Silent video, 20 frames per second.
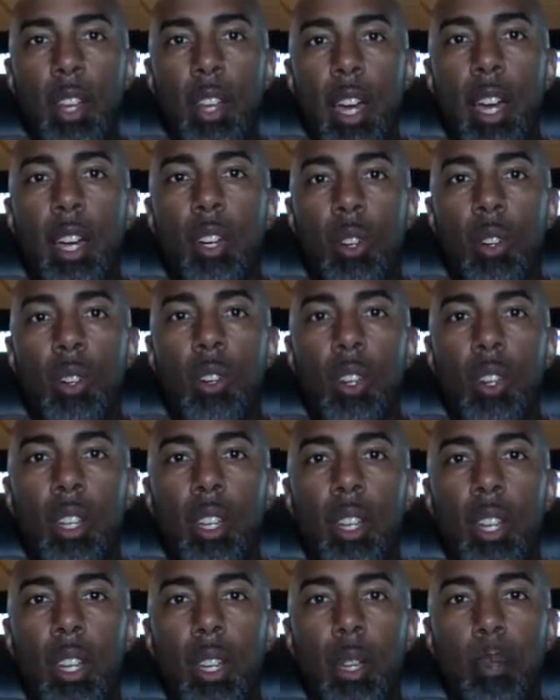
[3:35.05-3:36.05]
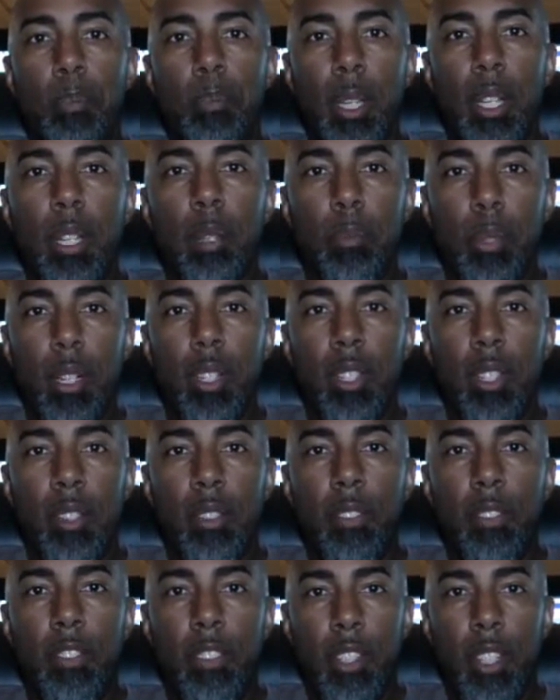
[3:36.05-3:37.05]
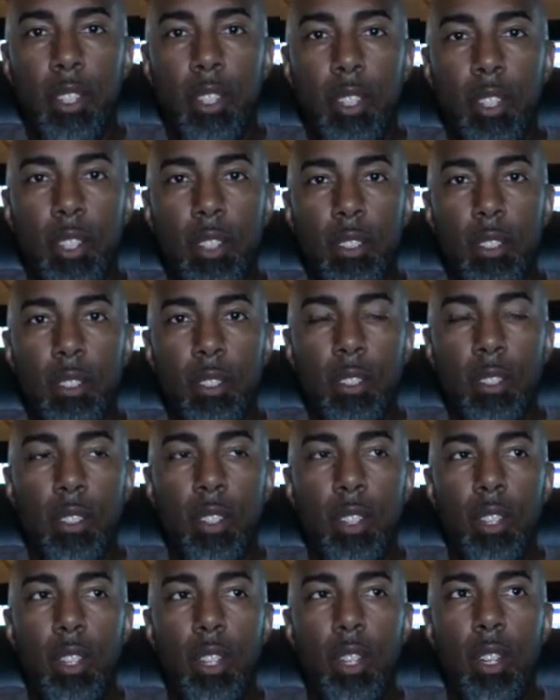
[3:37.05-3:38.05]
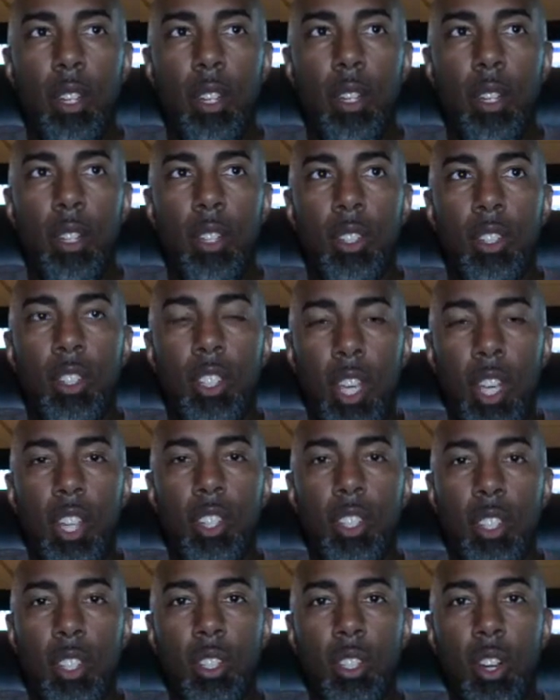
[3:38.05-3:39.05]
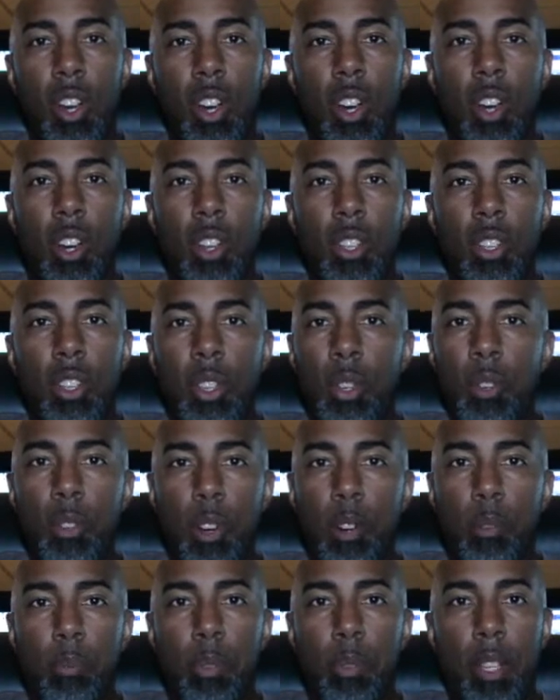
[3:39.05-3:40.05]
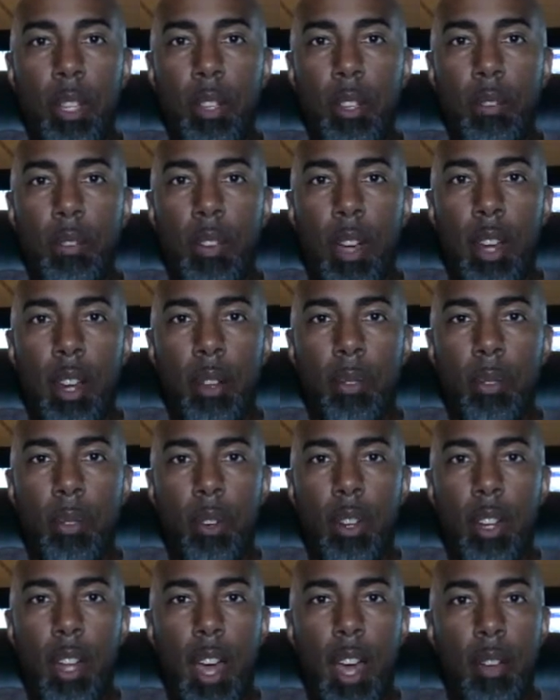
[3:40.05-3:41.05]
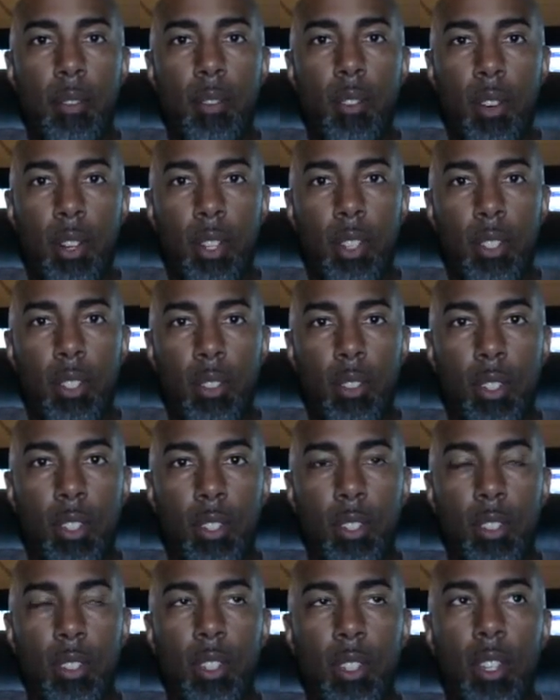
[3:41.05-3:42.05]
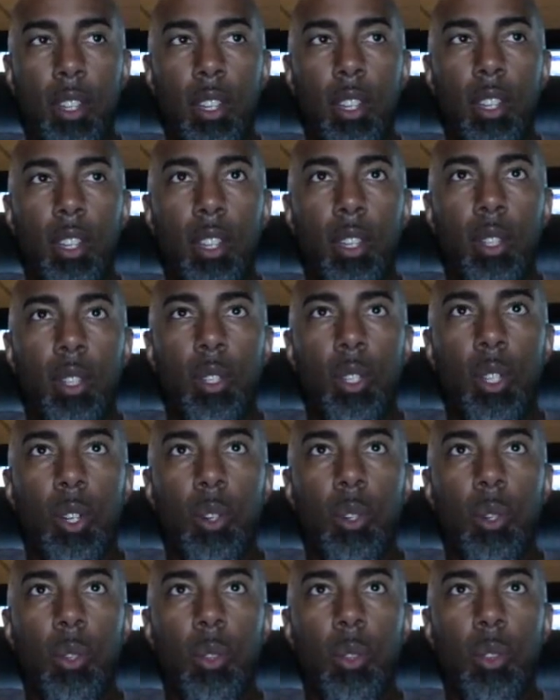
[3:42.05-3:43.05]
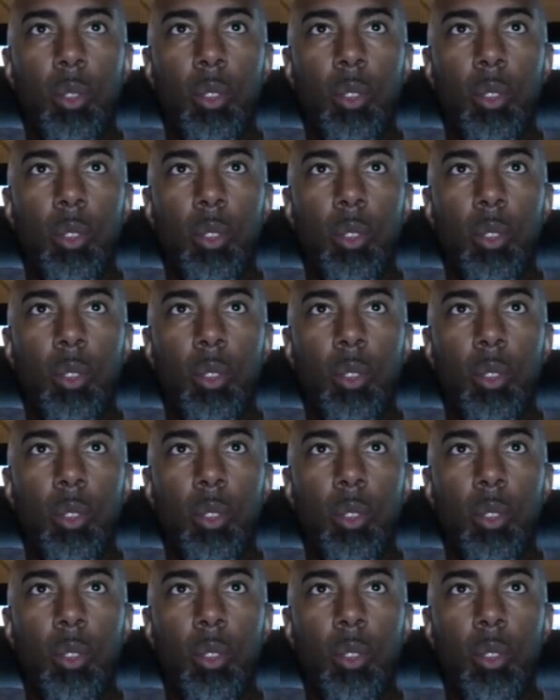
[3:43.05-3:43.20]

not on a big budget feature, chances are you won't be writing for a live orchestra. So